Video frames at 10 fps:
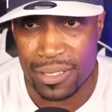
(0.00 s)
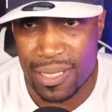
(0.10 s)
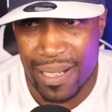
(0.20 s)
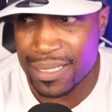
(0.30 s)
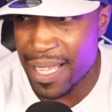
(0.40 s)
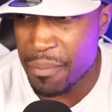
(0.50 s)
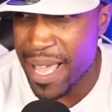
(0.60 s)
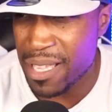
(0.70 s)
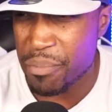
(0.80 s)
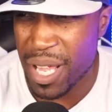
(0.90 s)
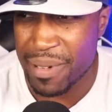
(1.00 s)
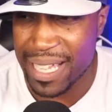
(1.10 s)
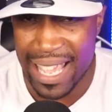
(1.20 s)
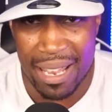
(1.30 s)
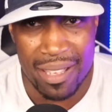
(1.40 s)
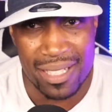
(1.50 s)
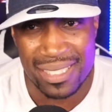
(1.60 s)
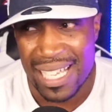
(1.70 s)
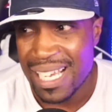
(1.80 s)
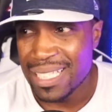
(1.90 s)
though I think Micah probably can because
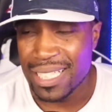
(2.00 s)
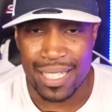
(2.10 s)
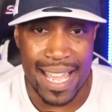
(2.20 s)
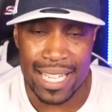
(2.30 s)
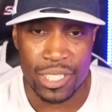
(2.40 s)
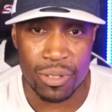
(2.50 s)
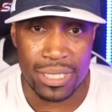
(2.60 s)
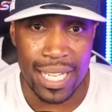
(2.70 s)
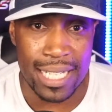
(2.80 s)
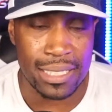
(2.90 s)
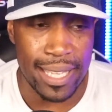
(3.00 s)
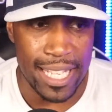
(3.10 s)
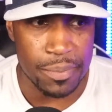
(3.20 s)
the line can do a lot of things.